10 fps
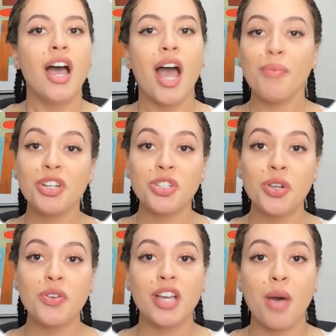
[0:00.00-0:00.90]
I'm going to show
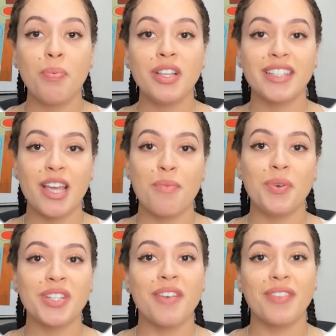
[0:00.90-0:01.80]
you a couple
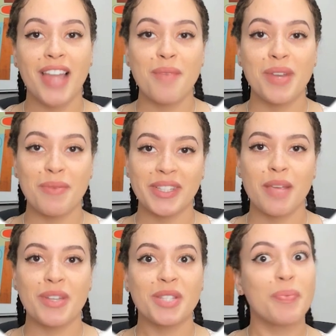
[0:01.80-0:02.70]
examples of LIBNAME
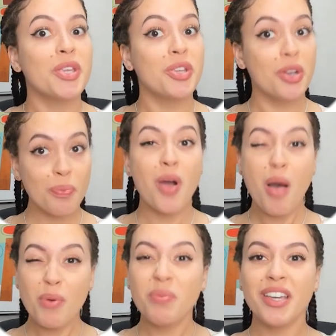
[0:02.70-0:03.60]
statements, but you're
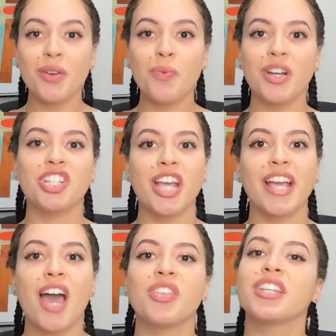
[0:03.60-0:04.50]
probably going to want to
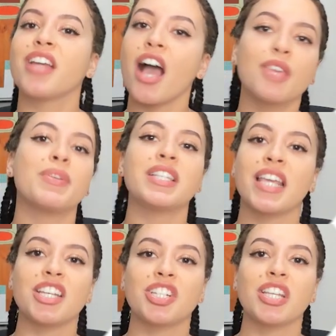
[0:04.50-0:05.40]
check out the
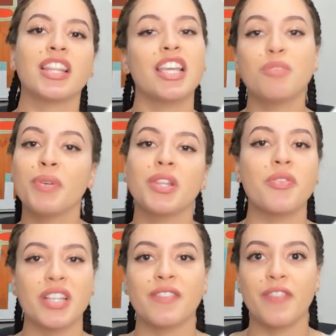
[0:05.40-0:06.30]
documentation linked below
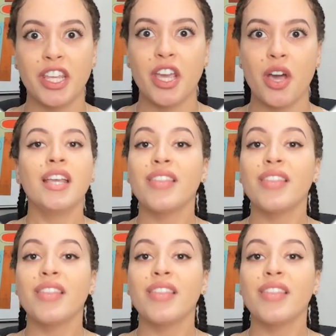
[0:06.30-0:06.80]
this video.